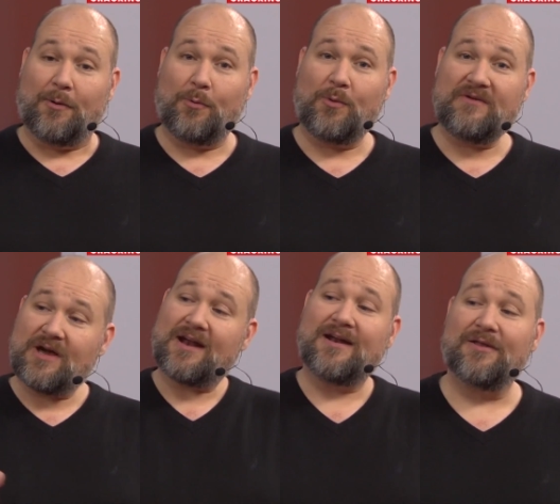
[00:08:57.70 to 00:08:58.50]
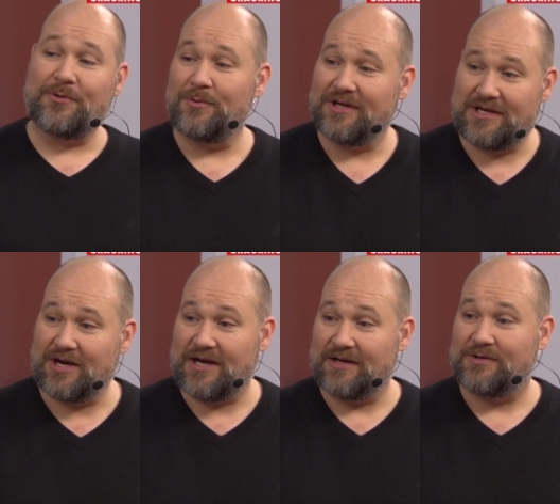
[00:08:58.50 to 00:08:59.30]
we've got another really
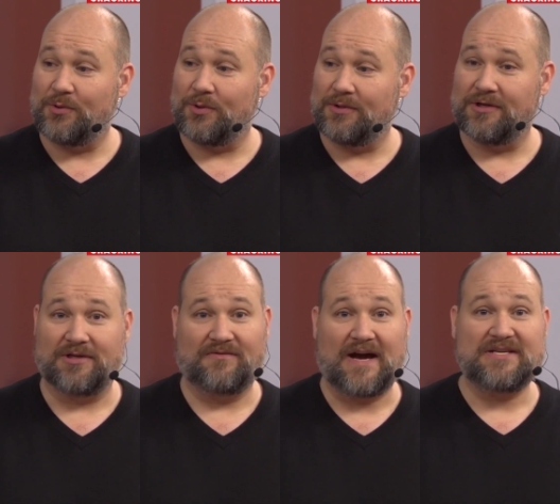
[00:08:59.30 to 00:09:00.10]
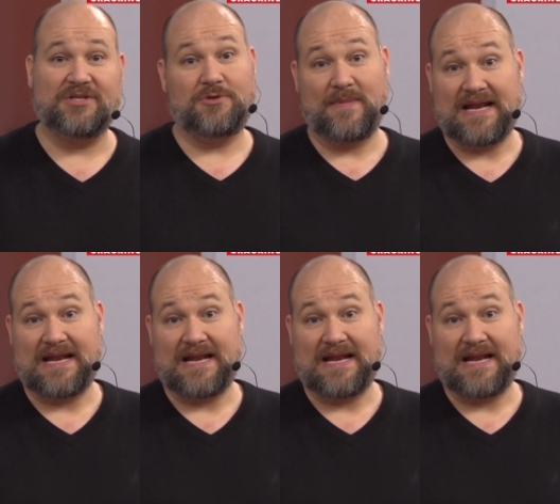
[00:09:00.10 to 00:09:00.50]
kind of cool little device that you